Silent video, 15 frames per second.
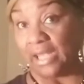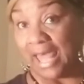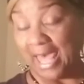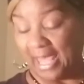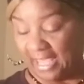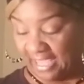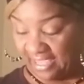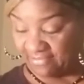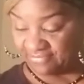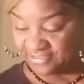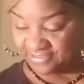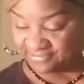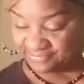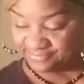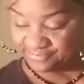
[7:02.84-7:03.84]

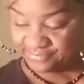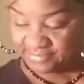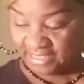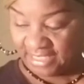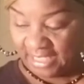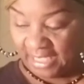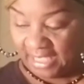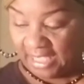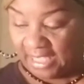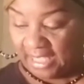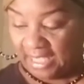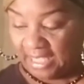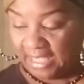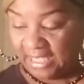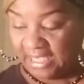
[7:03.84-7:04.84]
lives.
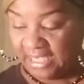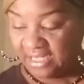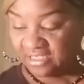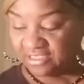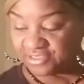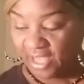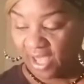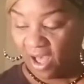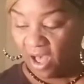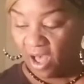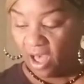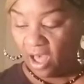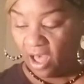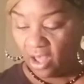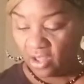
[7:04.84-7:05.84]
It is
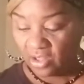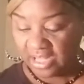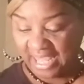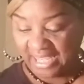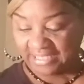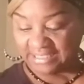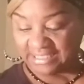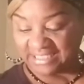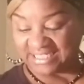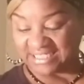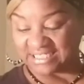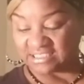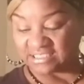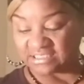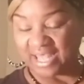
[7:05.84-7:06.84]
all
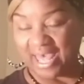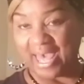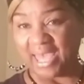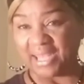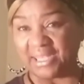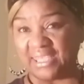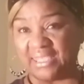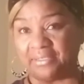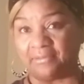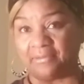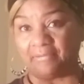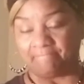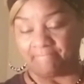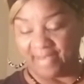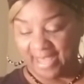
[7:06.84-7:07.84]
decided
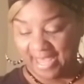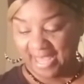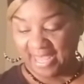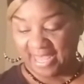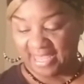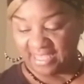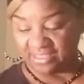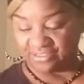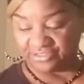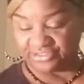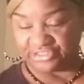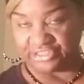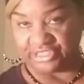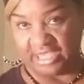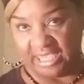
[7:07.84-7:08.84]
by
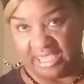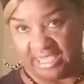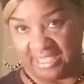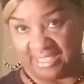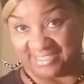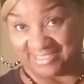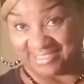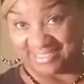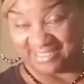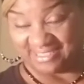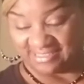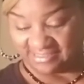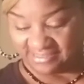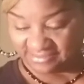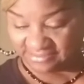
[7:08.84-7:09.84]
chance,
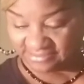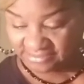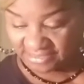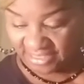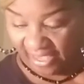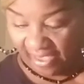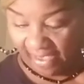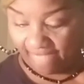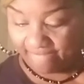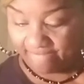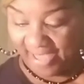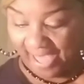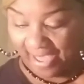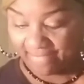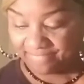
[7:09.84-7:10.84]

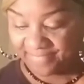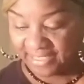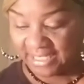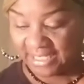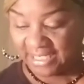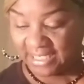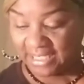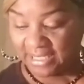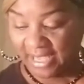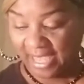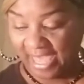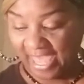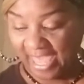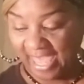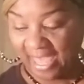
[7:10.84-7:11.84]
by being
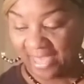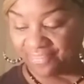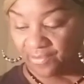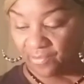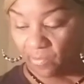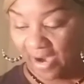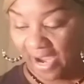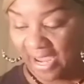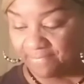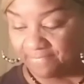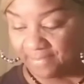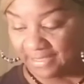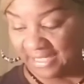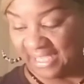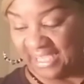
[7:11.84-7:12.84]
at the right
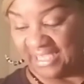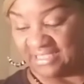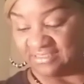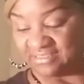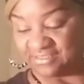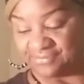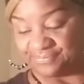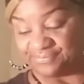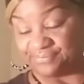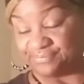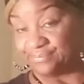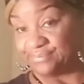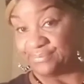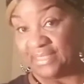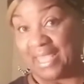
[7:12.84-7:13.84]
place
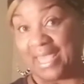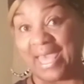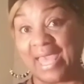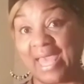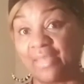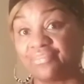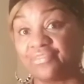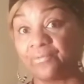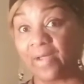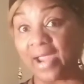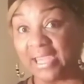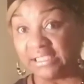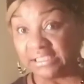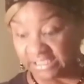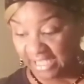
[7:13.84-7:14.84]
at the
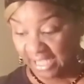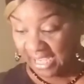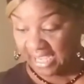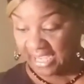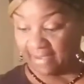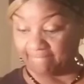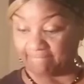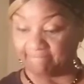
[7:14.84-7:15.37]
right time.